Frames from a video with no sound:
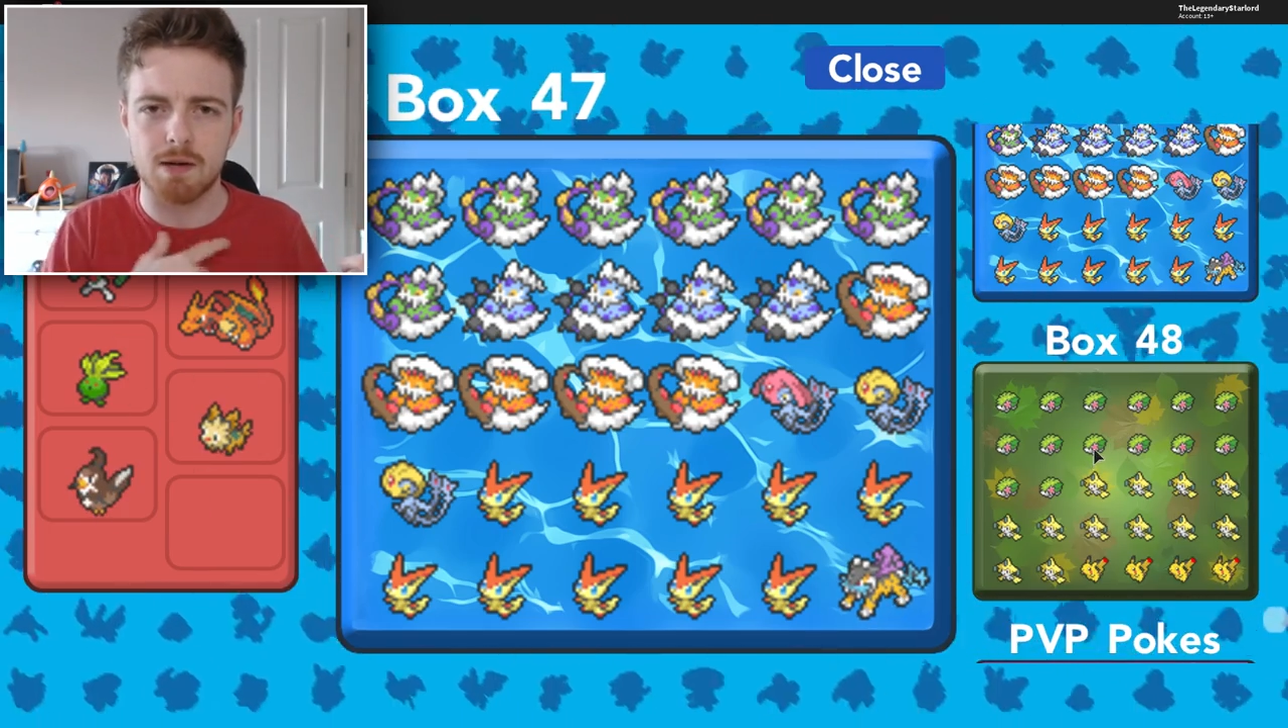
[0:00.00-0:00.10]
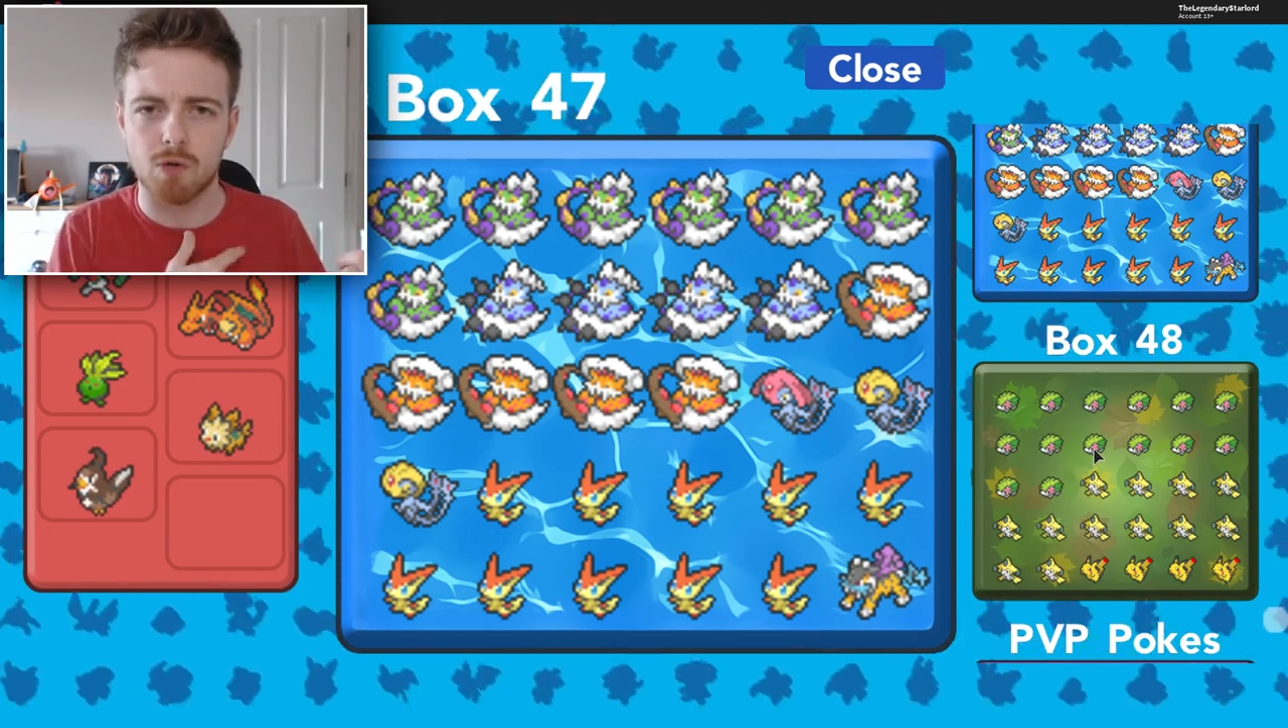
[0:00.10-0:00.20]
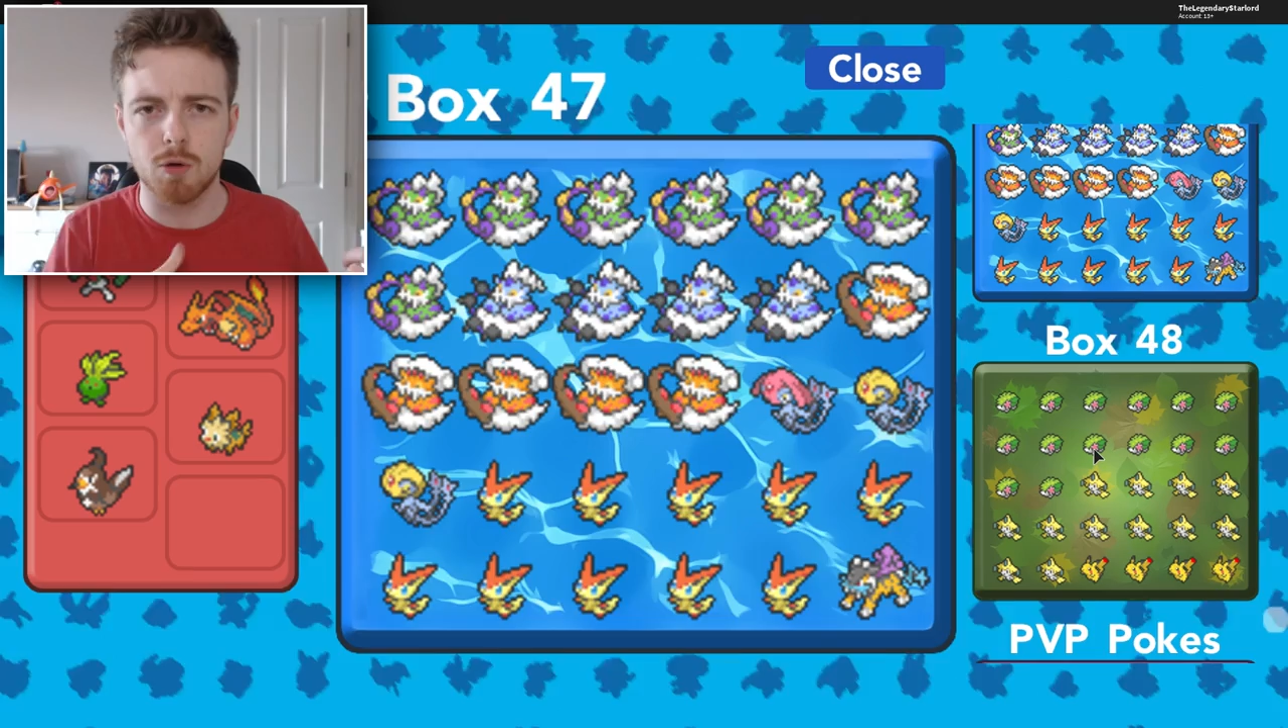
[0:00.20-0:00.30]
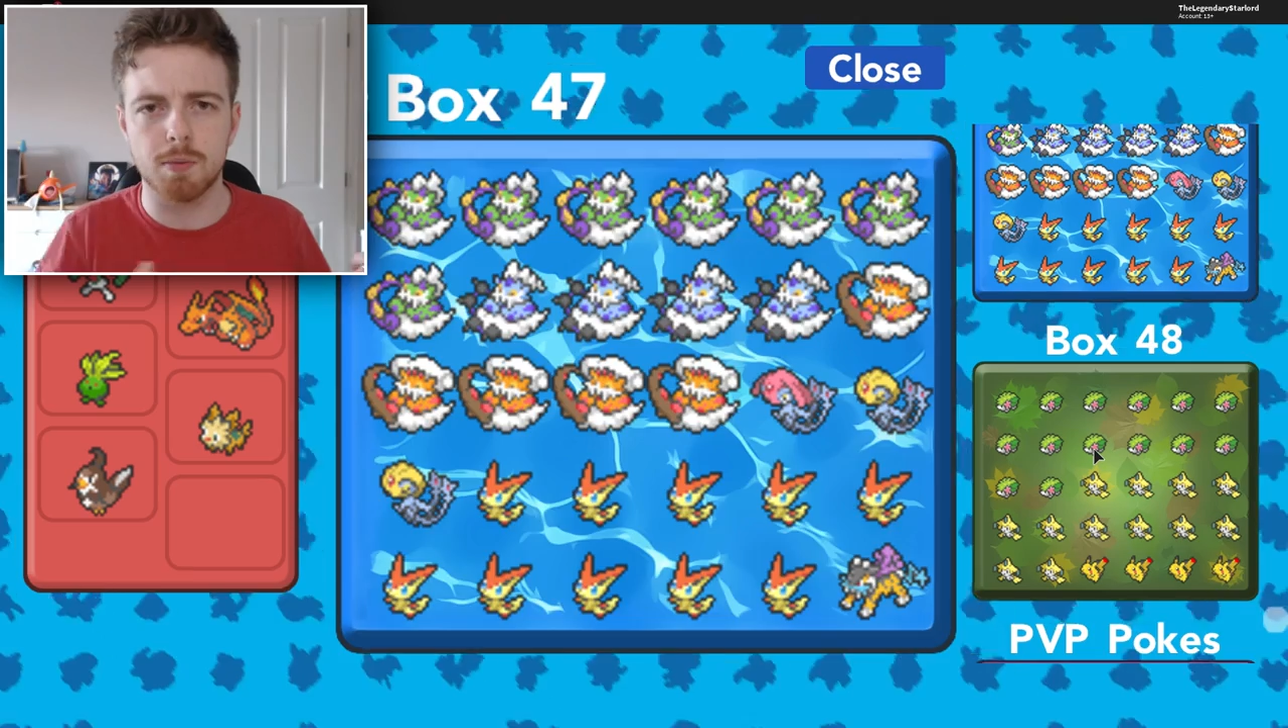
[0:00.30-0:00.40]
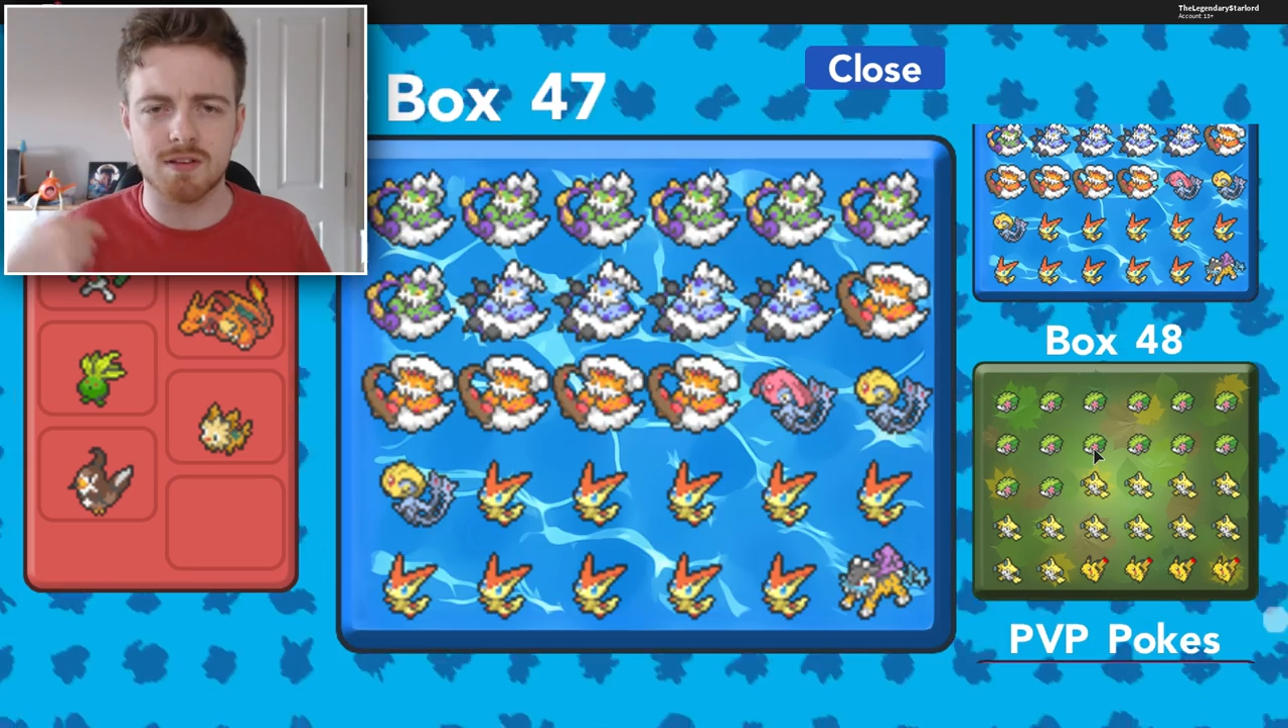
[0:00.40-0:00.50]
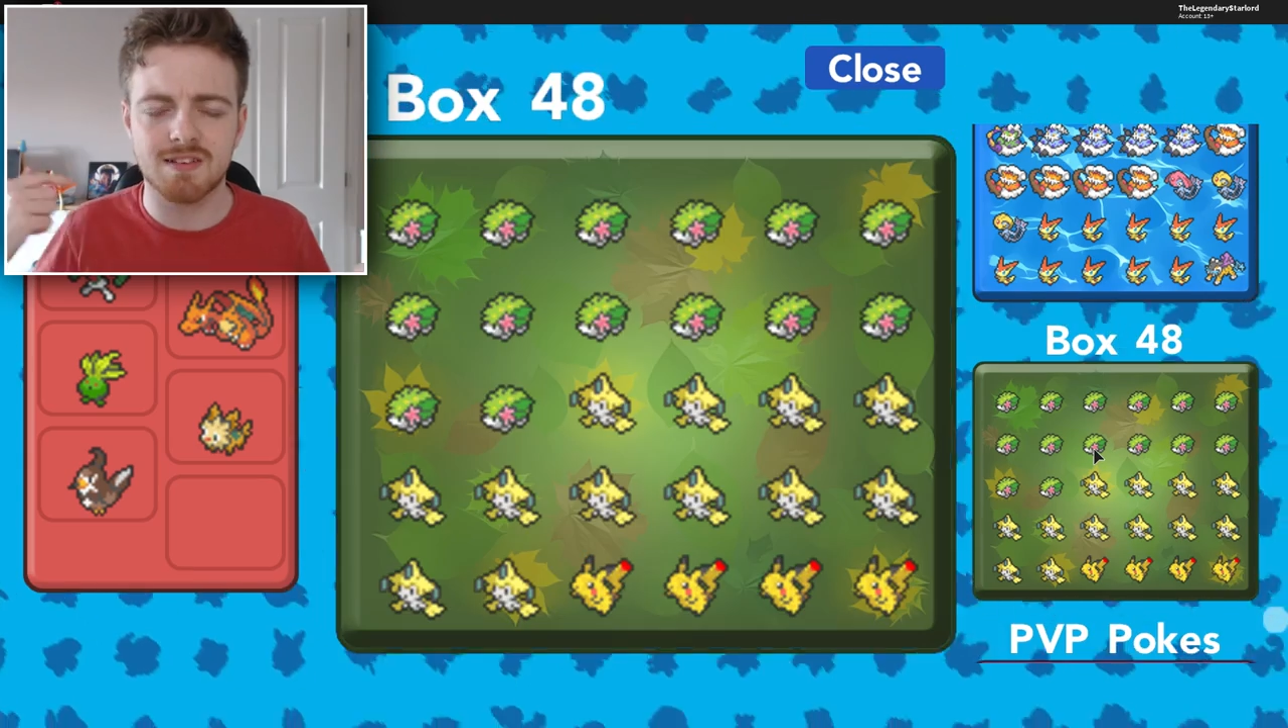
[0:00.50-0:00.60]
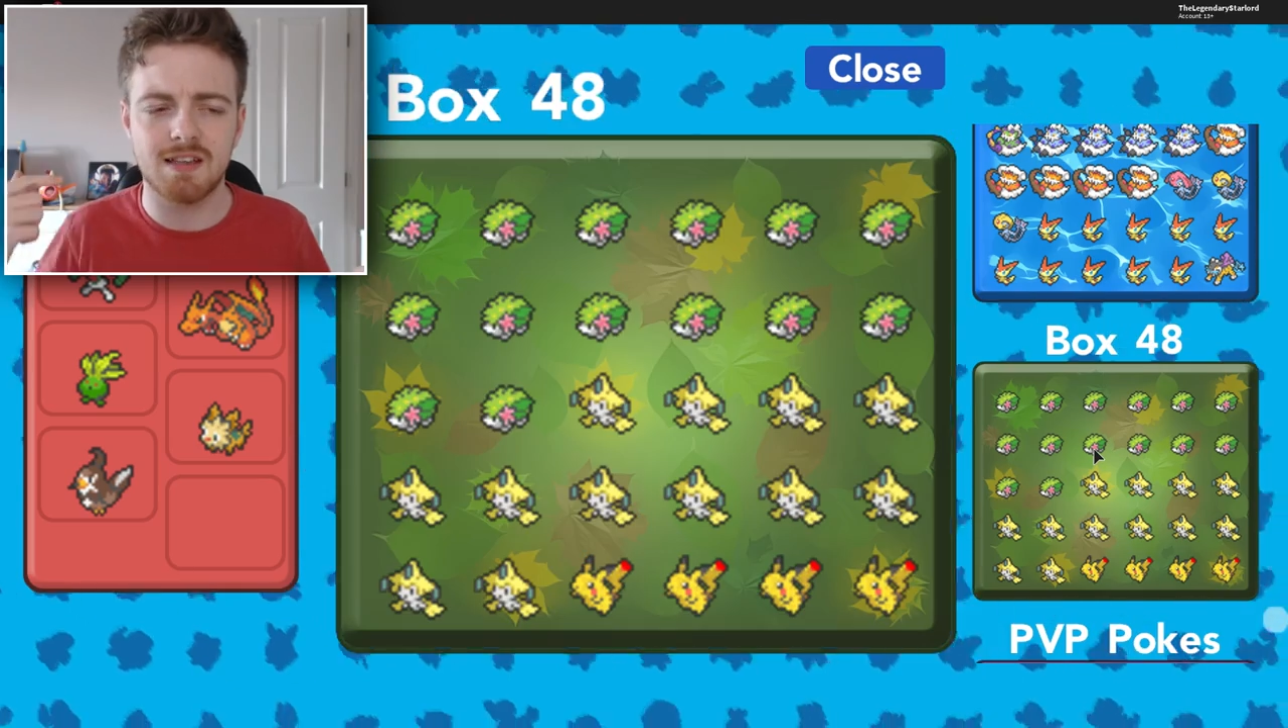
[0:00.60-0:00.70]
Roblox